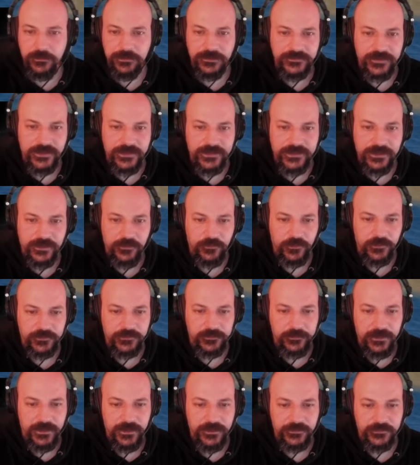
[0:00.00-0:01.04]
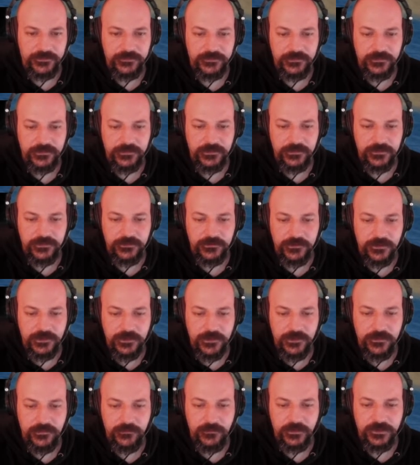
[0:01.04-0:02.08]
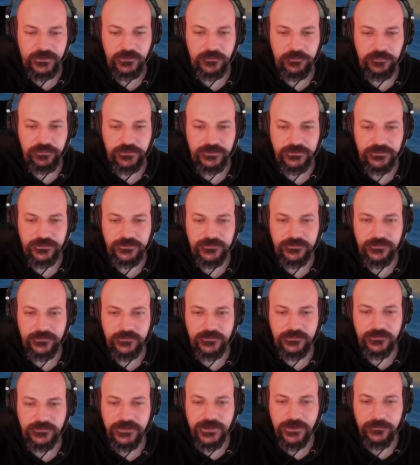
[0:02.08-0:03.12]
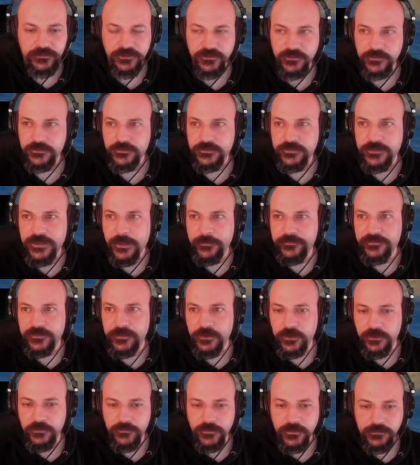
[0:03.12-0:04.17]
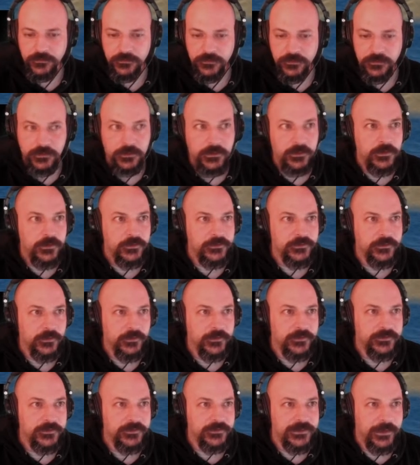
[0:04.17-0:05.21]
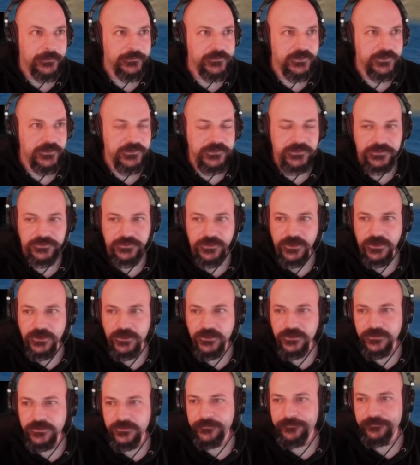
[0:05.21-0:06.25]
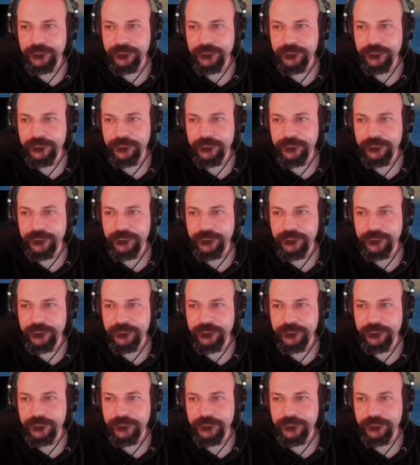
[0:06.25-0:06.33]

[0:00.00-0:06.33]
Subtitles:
take out those bears. We could bring this captain over. So this is Captain Stark,